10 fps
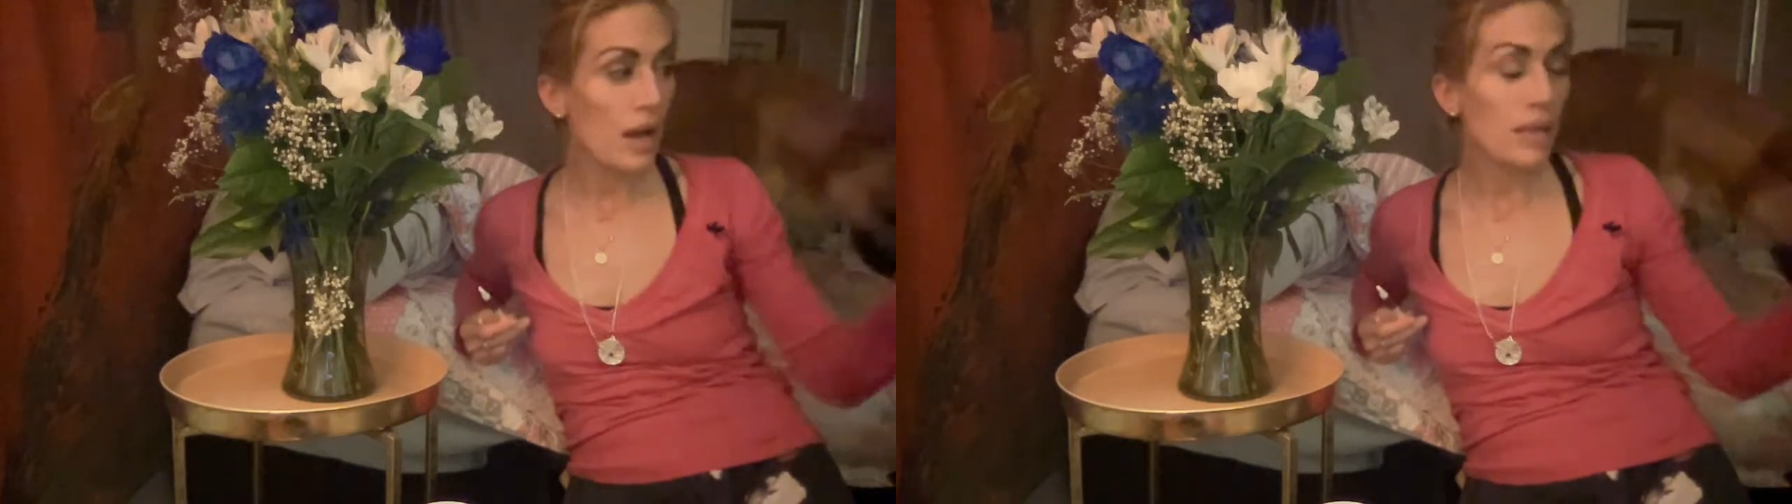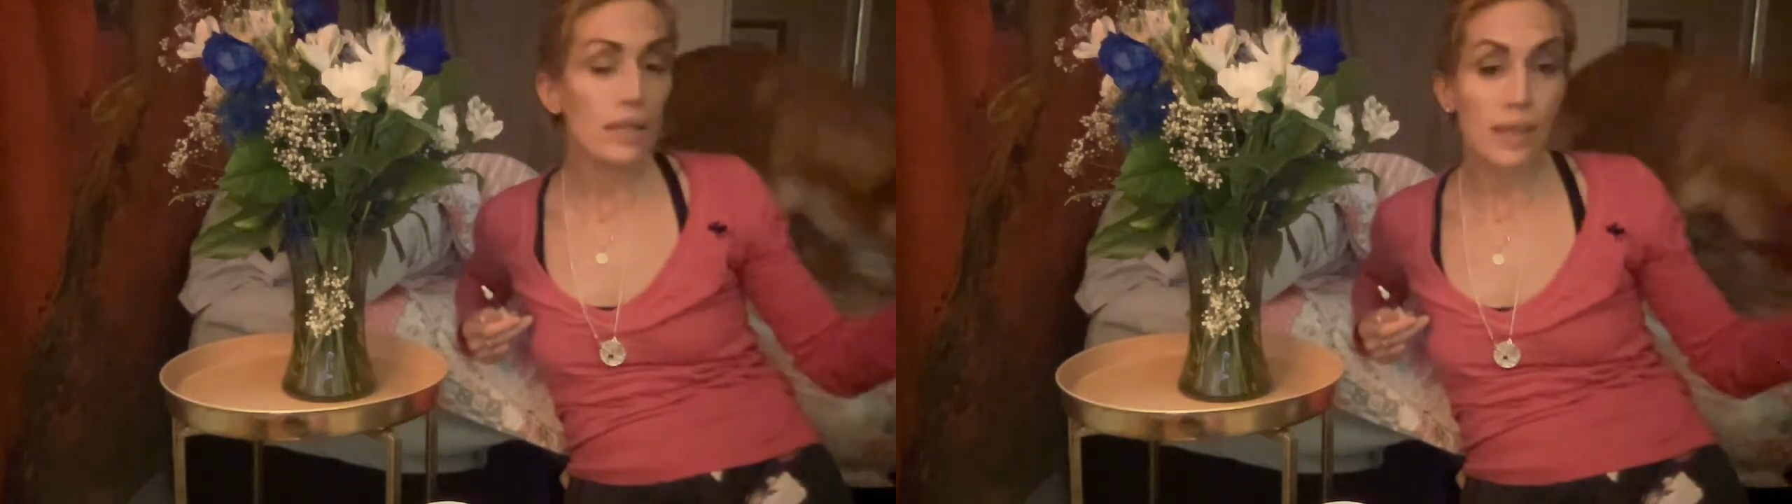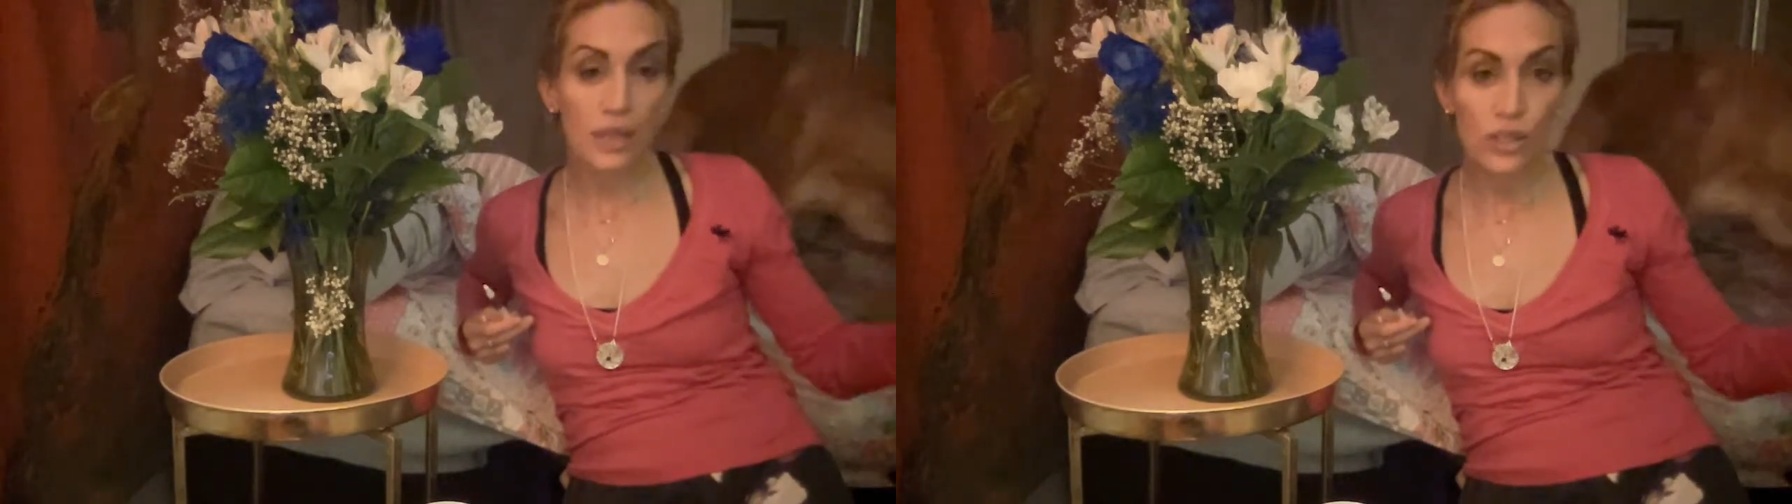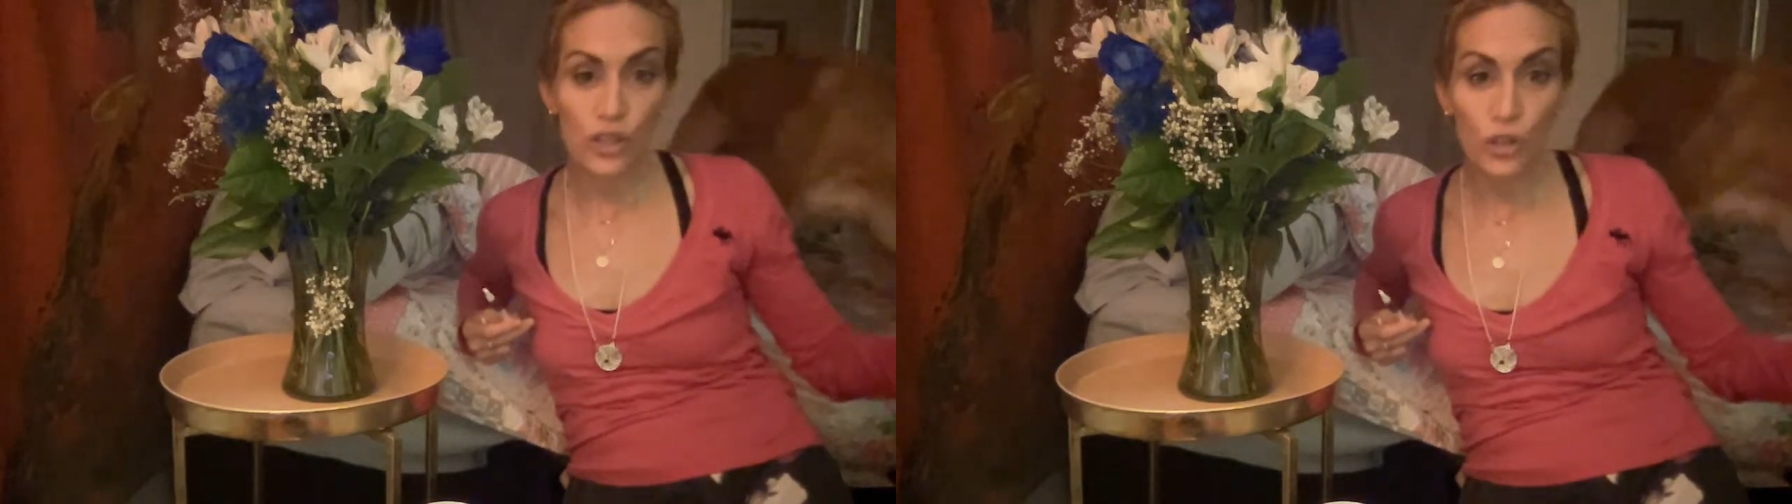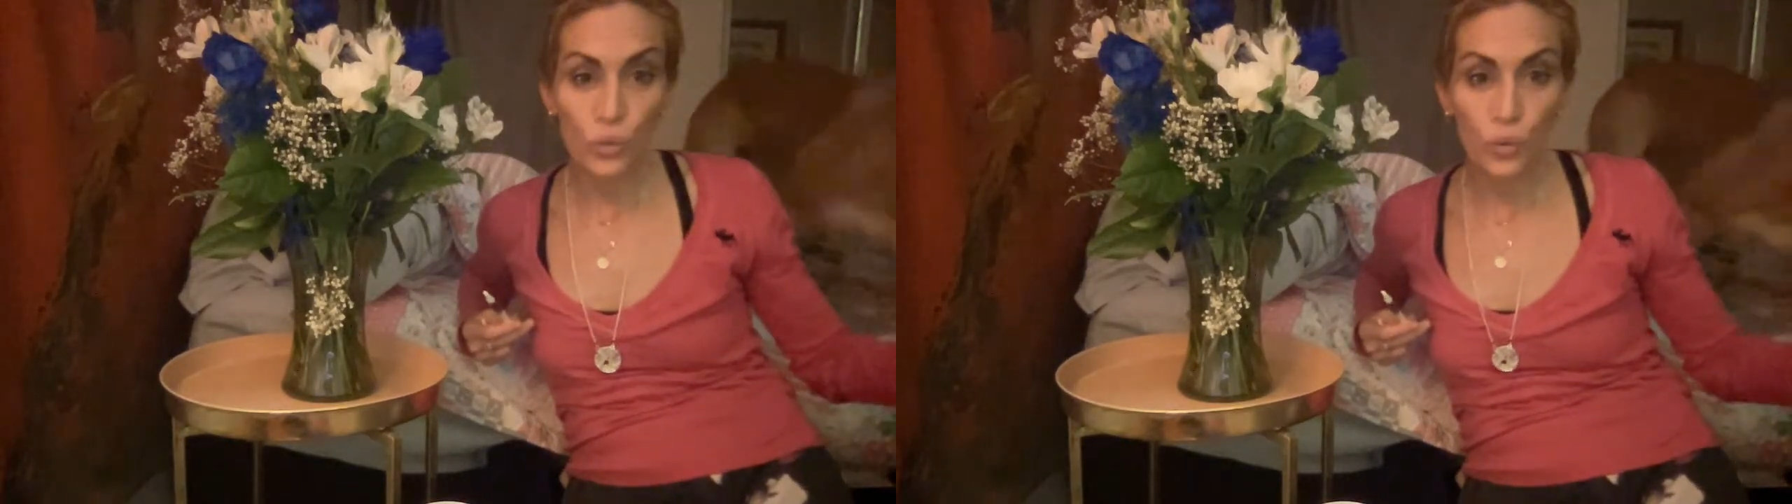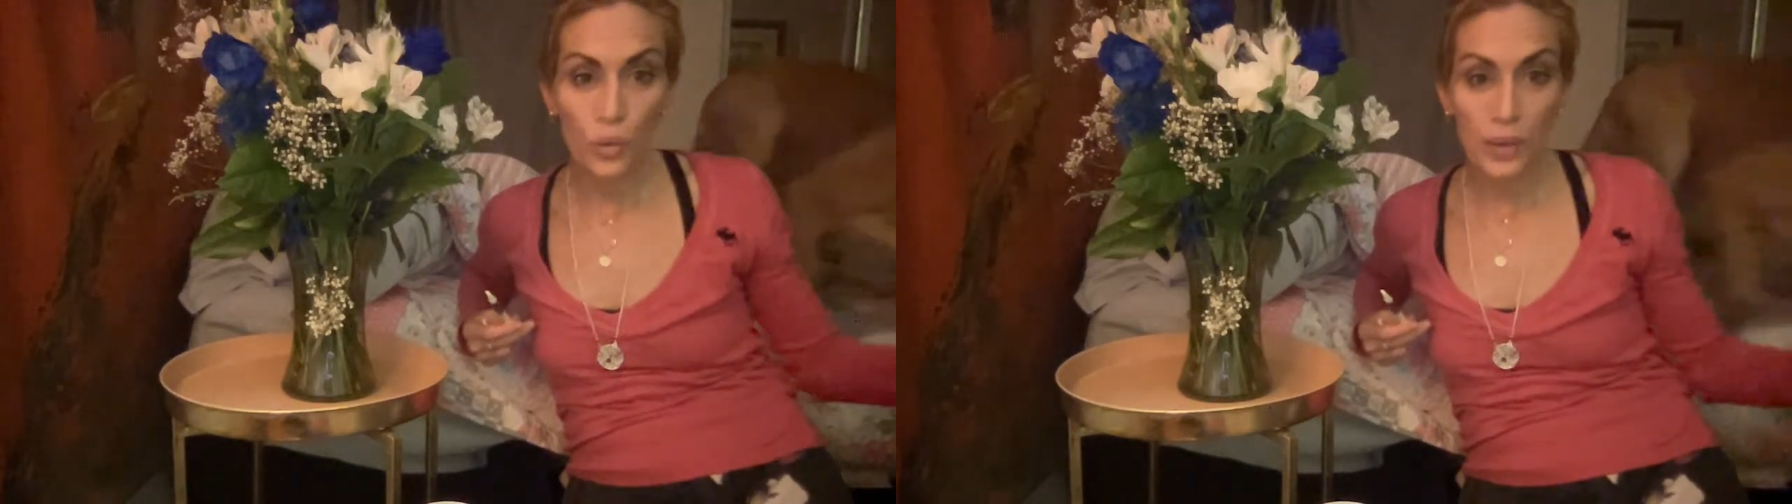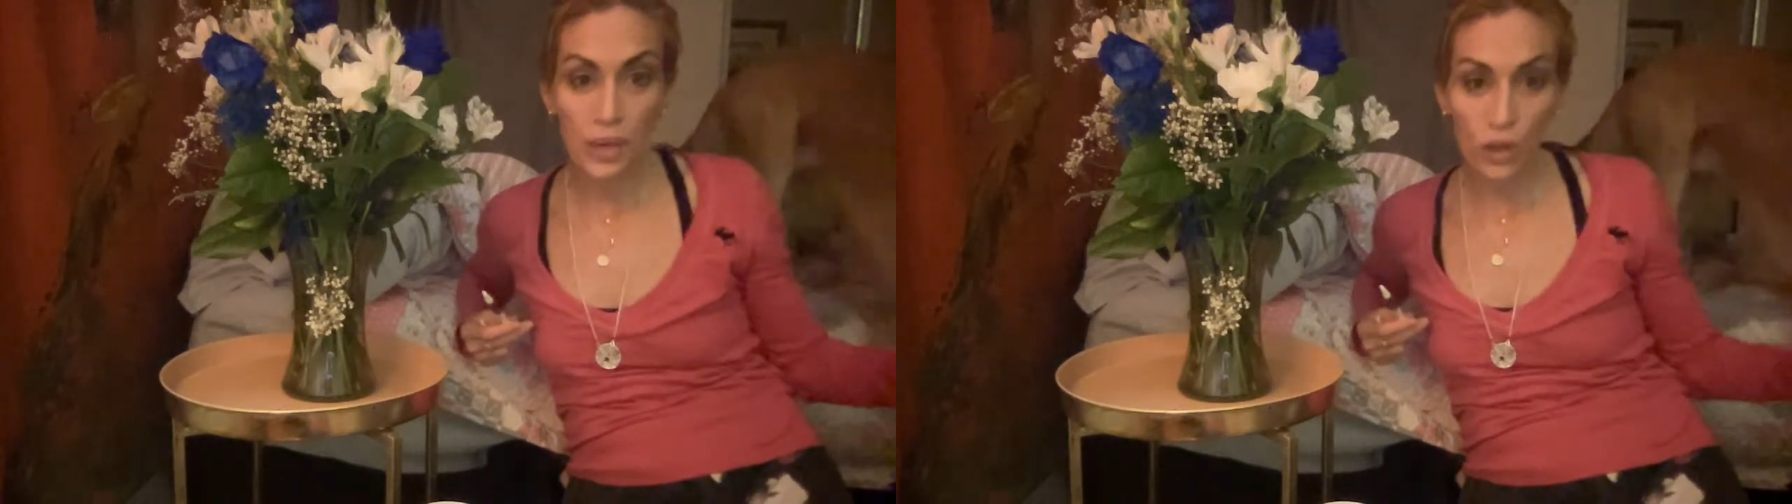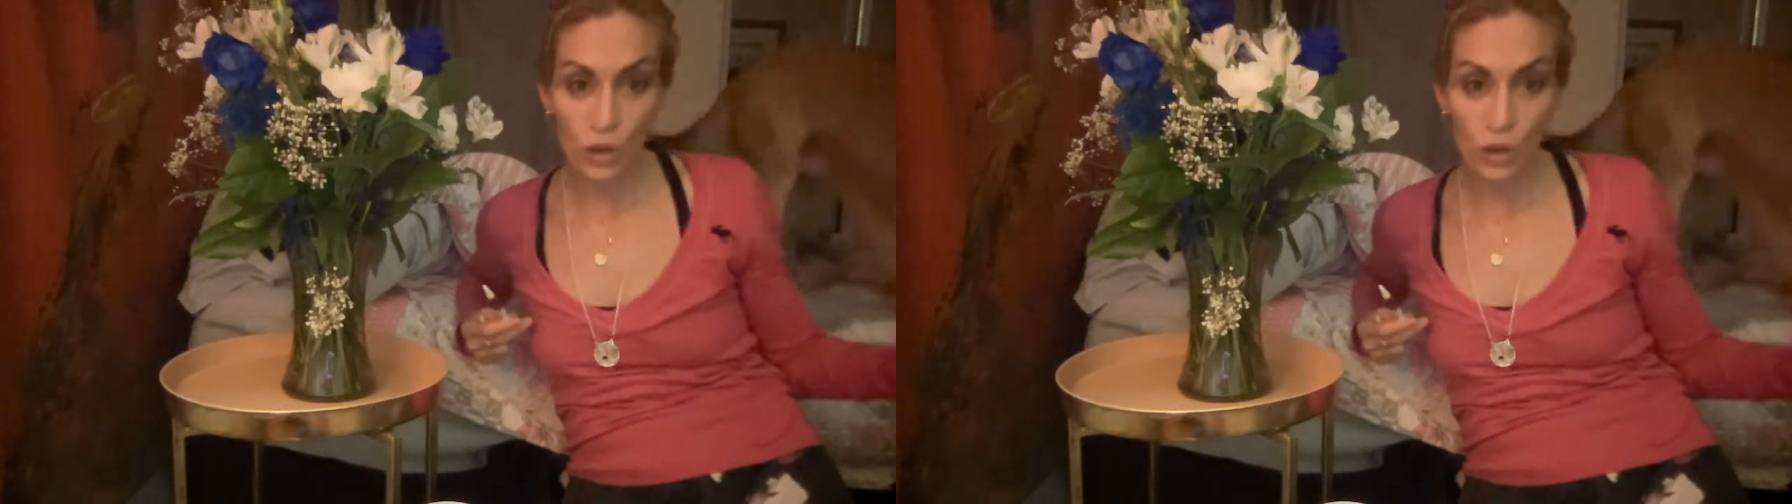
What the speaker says: A 60-year-old woman that